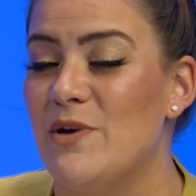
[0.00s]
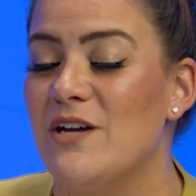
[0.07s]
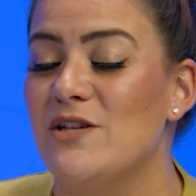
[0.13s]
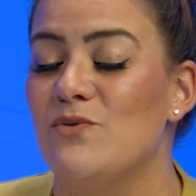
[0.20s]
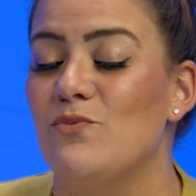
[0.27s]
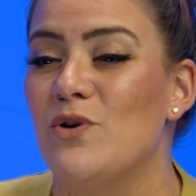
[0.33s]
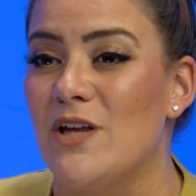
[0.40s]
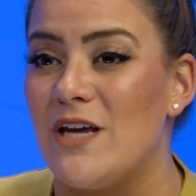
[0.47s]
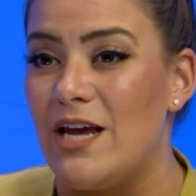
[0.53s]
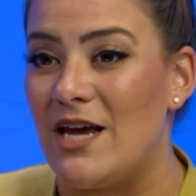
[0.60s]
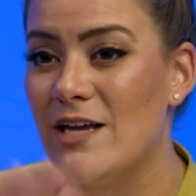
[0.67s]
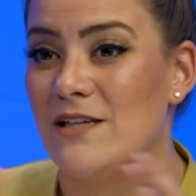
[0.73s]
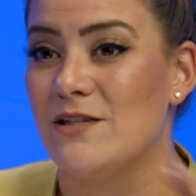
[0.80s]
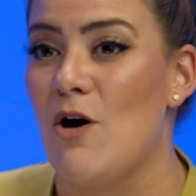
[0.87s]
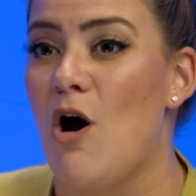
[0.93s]
because it really
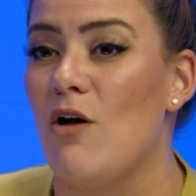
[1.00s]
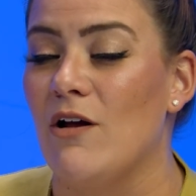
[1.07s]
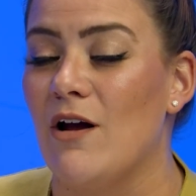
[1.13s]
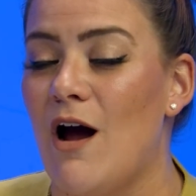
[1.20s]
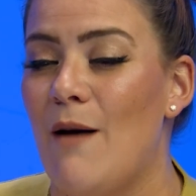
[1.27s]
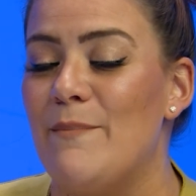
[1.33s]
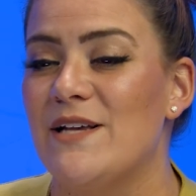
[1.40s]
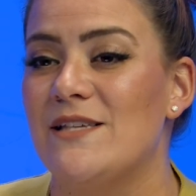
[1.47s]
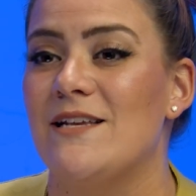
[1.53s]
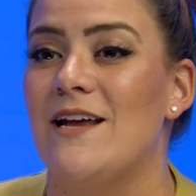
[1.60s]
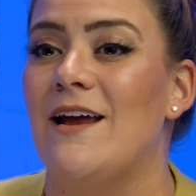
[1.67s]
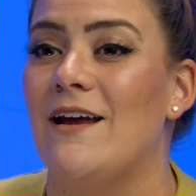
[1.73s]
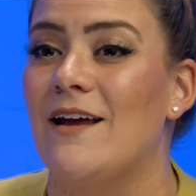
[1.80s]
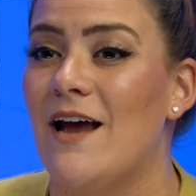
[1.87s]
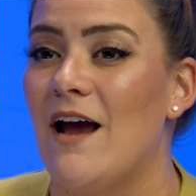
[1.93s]
is all
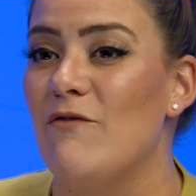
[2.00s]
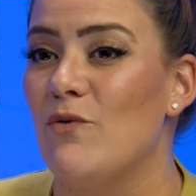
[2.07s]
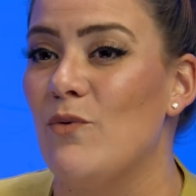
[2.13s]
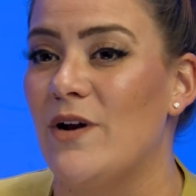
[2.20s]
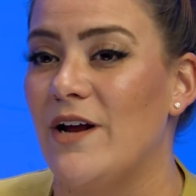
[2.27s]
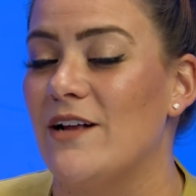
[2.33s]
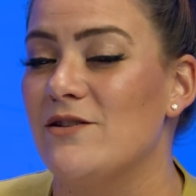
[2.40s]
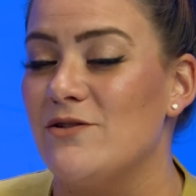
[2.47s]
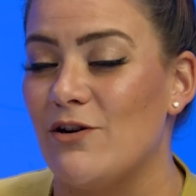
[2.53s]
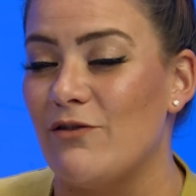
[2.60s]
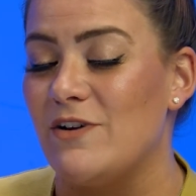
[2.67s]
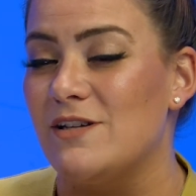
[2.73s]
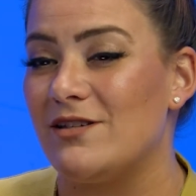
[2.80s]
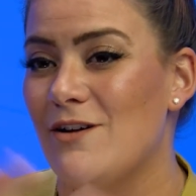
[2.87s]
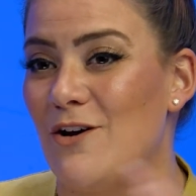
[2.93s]
encompassing everyone gets
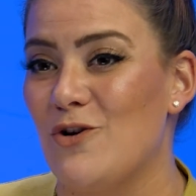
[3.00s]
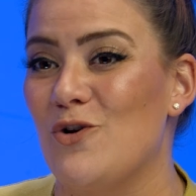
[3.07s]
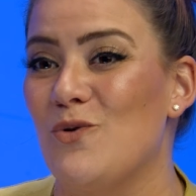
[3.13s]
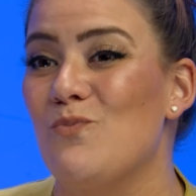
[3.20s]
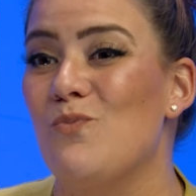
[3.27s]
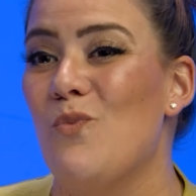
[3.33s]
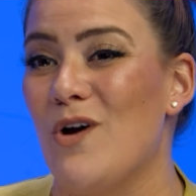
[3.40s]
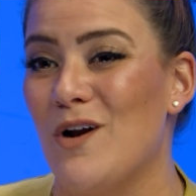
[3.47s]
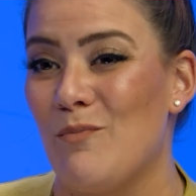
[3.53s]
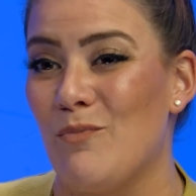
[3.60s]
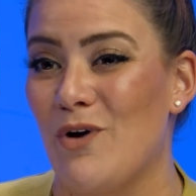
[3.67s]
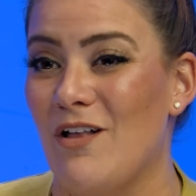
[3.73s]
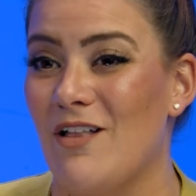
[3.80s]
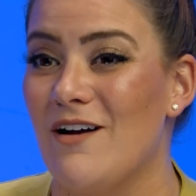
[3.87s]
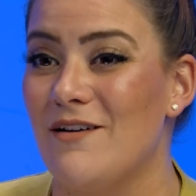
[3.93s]
service under one
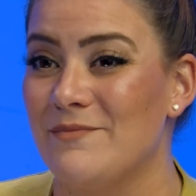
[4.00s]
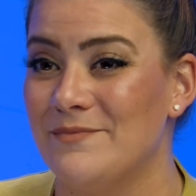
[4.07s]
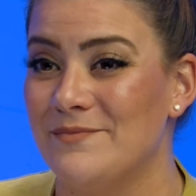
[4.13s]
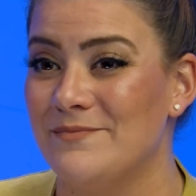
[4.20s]
umbrella